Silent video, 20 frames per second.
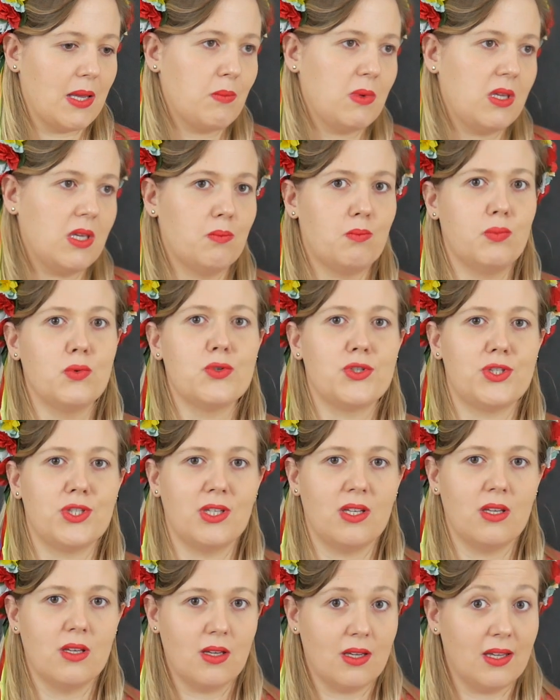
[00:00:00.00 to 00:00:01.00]
me
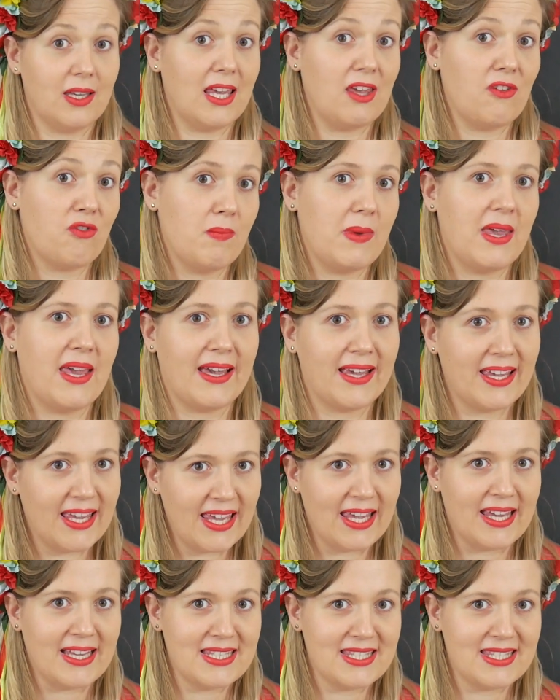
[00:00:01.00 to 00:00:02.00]
buzi, give me a
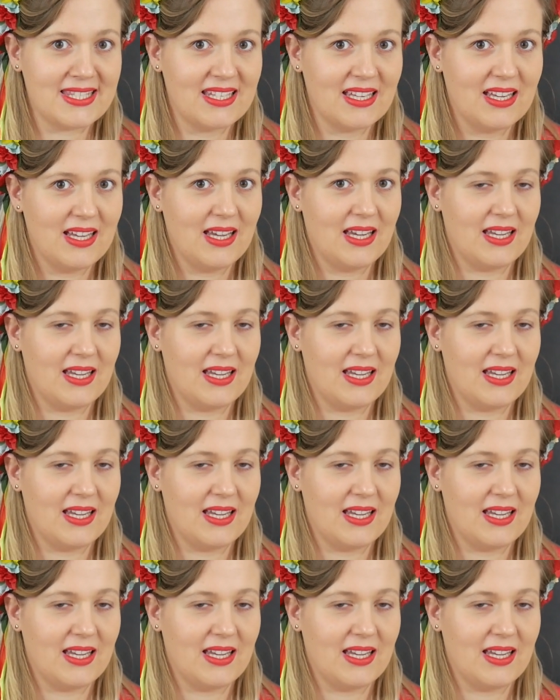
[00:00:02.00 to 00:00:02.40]
kiss,